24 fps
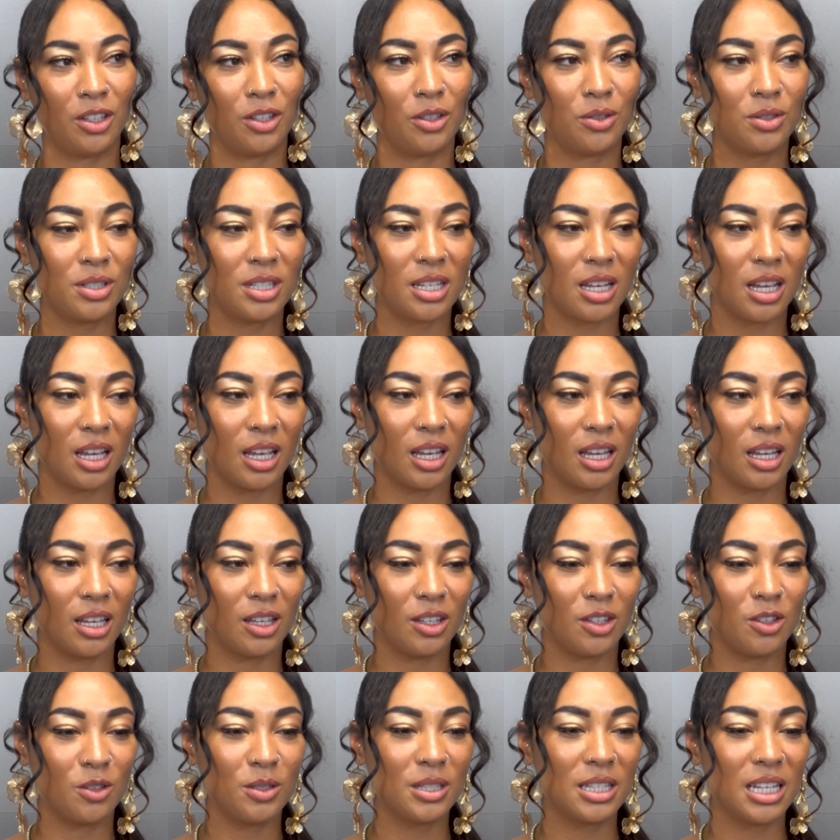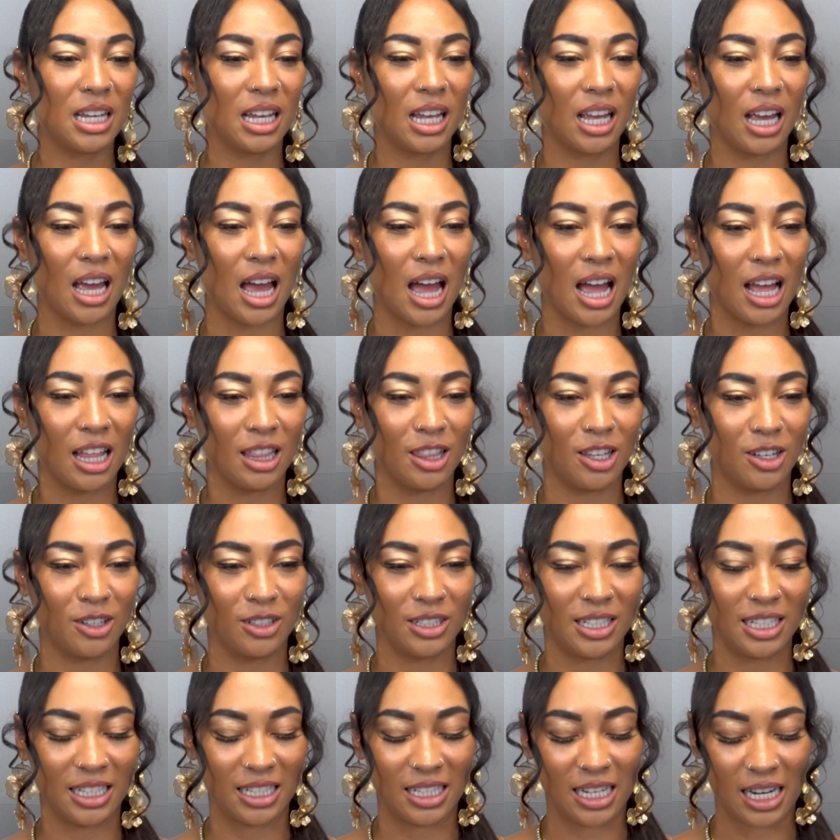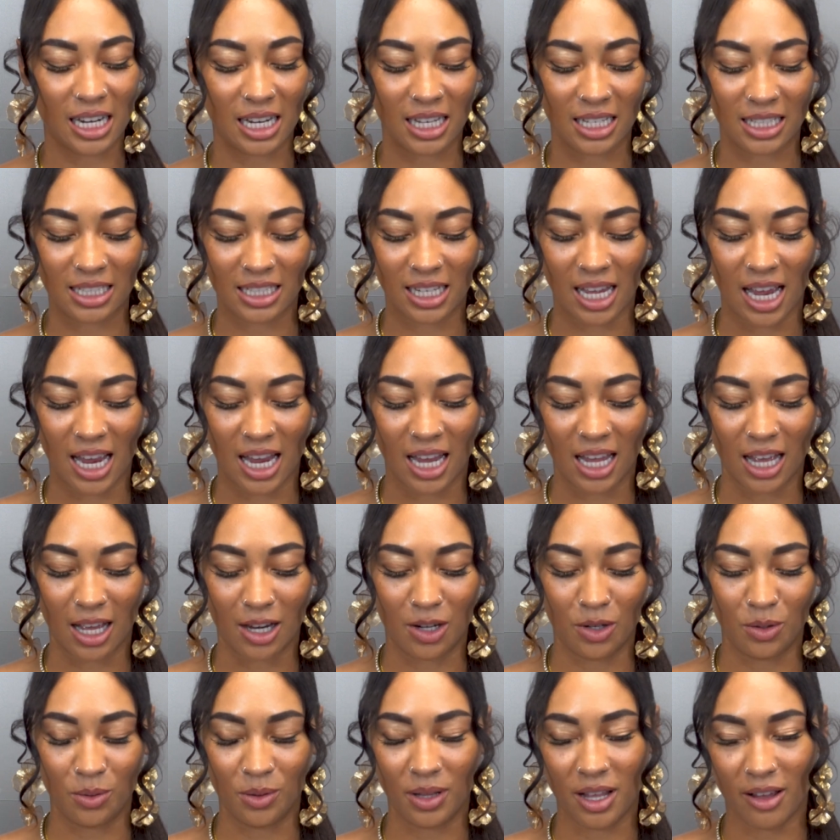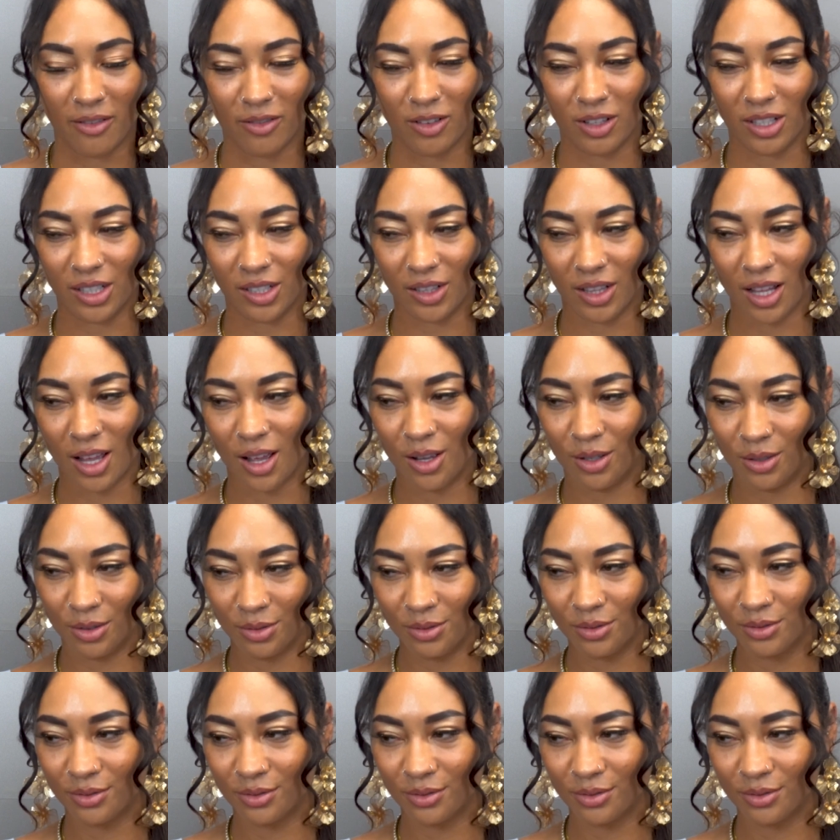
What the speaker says: Using God though to date is like a new level of low.